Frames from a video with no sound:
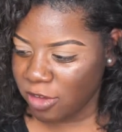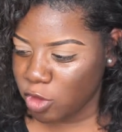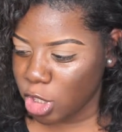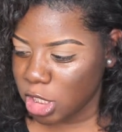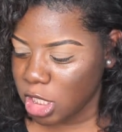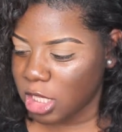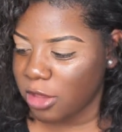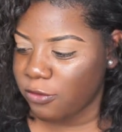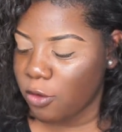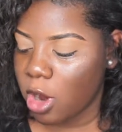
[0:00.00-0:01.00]
if you're
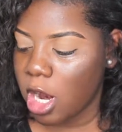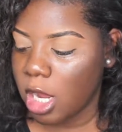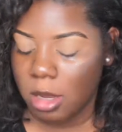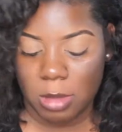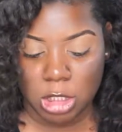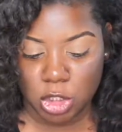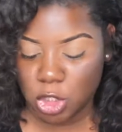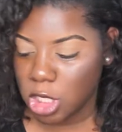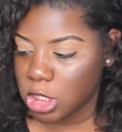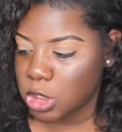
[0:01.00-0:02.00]
looking for a
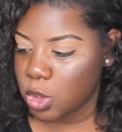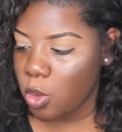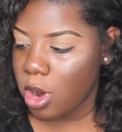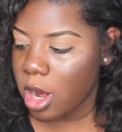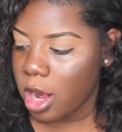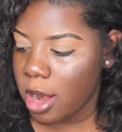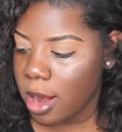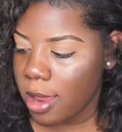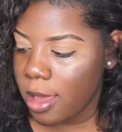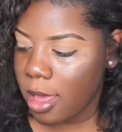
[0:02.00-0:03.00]
drugstore,
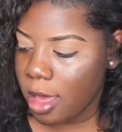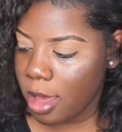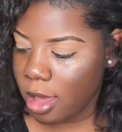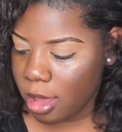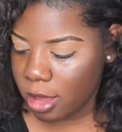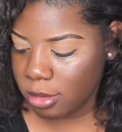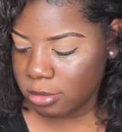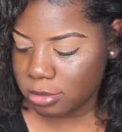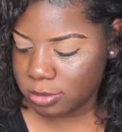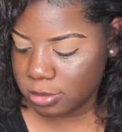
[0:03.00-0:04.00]

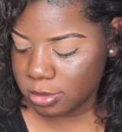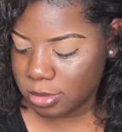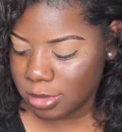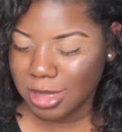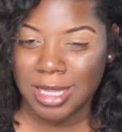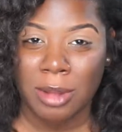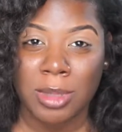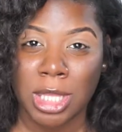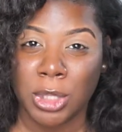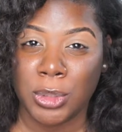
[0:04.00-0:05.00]
not
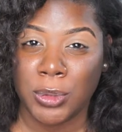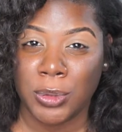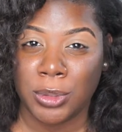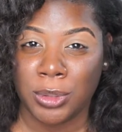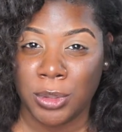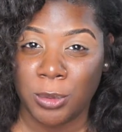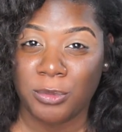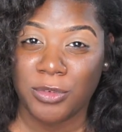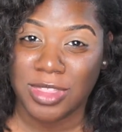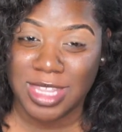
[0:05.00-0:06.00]
really a dupe
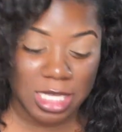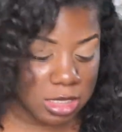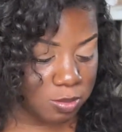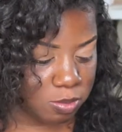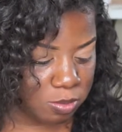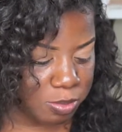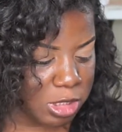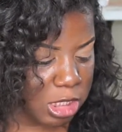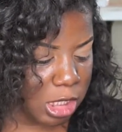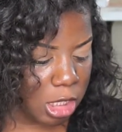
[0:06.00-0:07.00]
for this
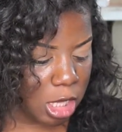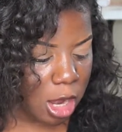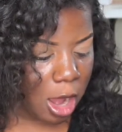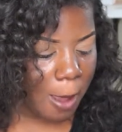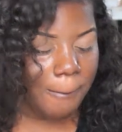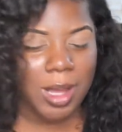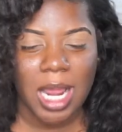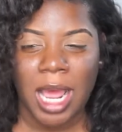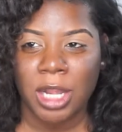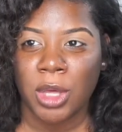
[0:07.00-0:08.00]
particular, but
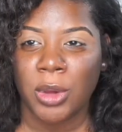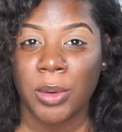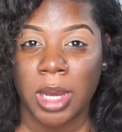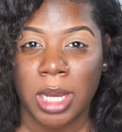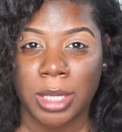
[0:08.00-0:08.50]
I know